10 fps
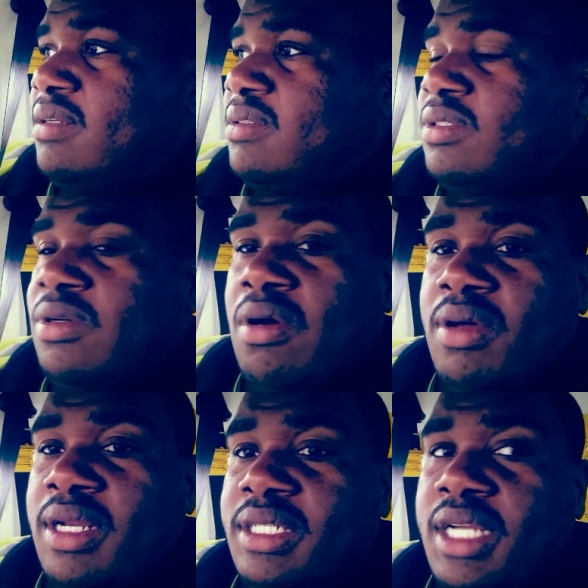that you're
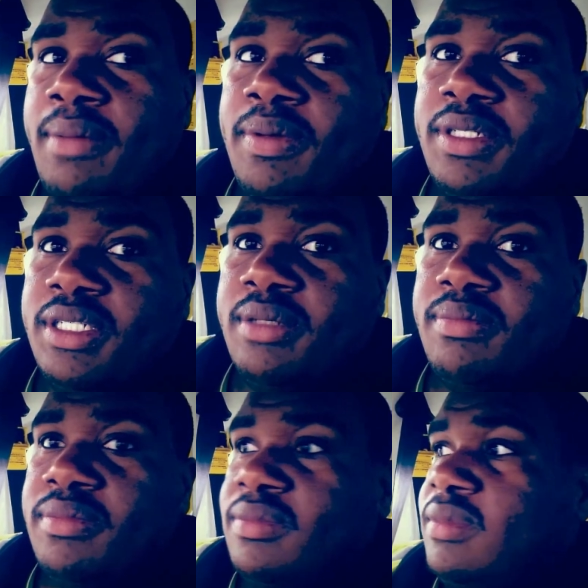going to get a championship.
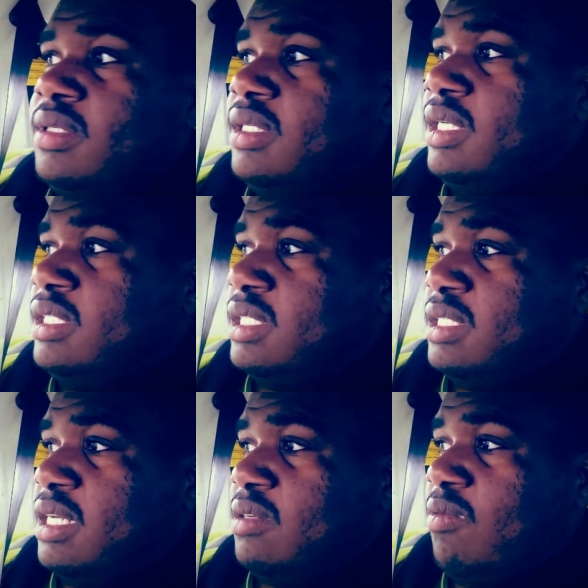It
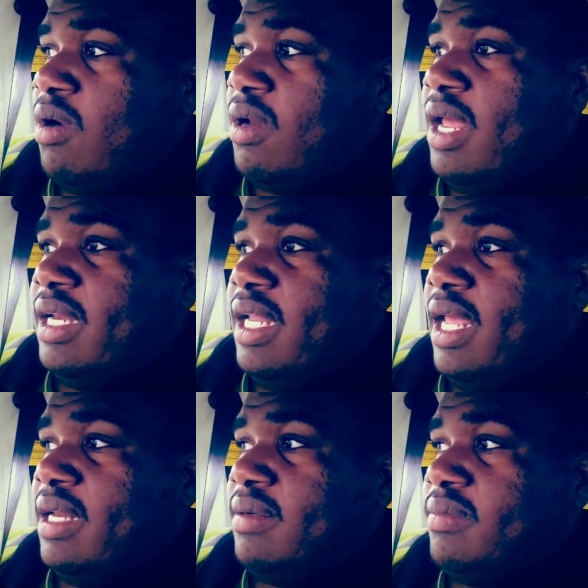just doesn't work like
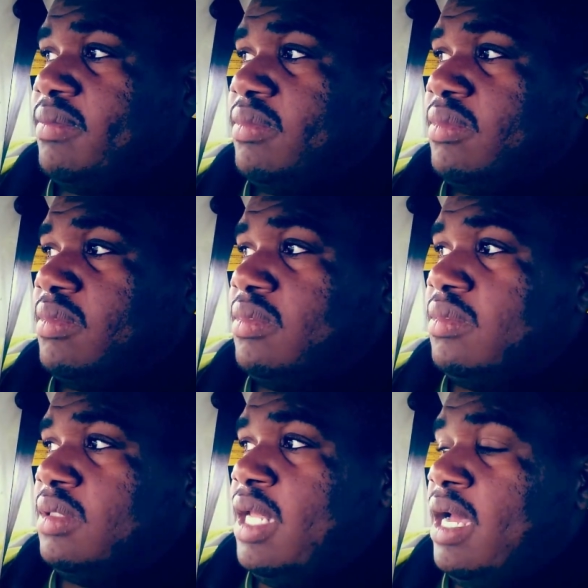that.
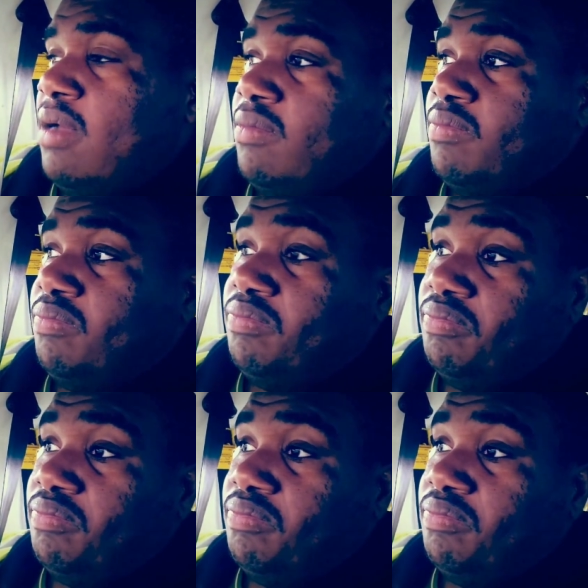Now,